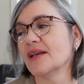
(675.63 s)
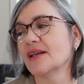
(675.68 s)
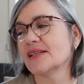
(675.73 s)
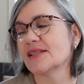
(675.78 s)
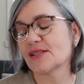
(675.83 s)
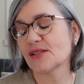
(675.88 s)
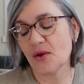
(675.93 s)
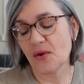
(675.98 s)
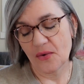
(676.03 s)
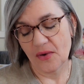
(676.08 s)

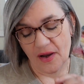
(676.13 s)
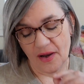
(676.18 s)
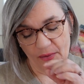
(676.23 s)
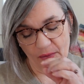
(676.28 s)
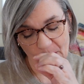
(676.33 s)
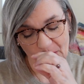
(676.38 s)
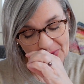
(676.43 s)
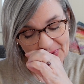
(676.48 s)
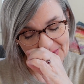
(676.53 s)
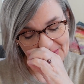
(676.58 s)
So I
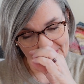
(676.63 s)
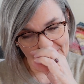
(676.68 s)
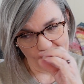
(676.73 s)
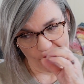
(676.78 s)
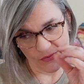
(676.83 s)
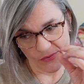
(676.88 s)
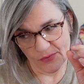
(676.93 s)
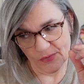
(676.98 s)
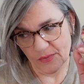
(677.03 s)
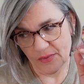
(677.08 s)
want
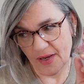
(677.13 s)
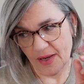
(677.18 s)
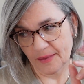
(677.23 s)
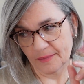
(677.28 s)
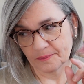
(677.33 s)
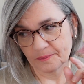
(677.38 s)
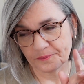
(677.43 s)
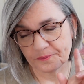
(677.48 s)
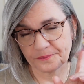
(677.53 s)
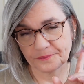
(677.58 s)
to
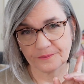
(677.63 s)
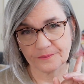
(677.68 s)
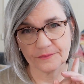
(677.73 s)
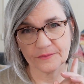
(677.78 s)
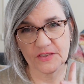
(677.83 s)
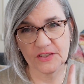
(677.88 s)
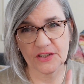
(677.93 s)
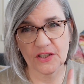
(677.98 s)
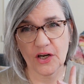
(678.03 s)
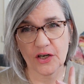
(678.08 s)

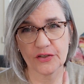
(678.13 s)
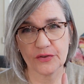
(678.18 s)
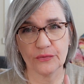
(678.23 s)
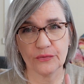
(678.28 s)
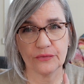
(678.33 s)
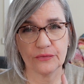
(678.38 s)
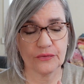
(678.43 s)
start